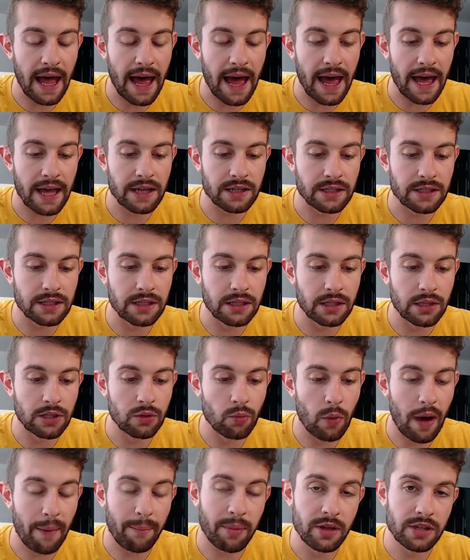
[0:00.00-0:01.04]
as the
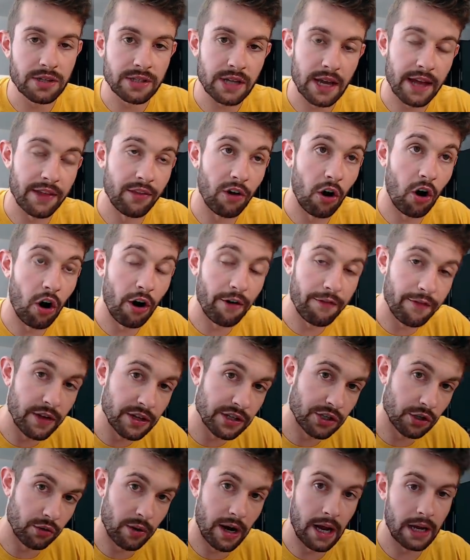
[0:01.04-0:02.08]
weapons and the
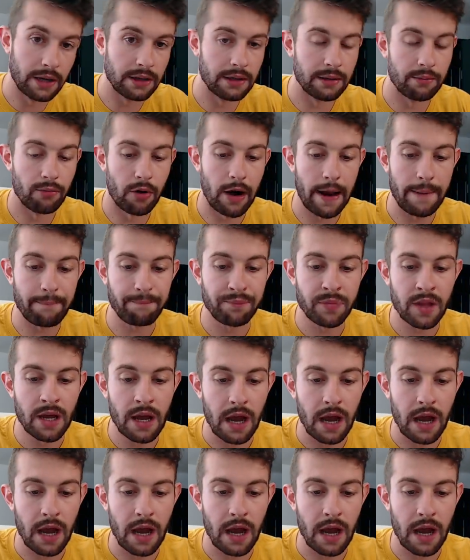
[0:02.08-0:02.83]
offense around him, right?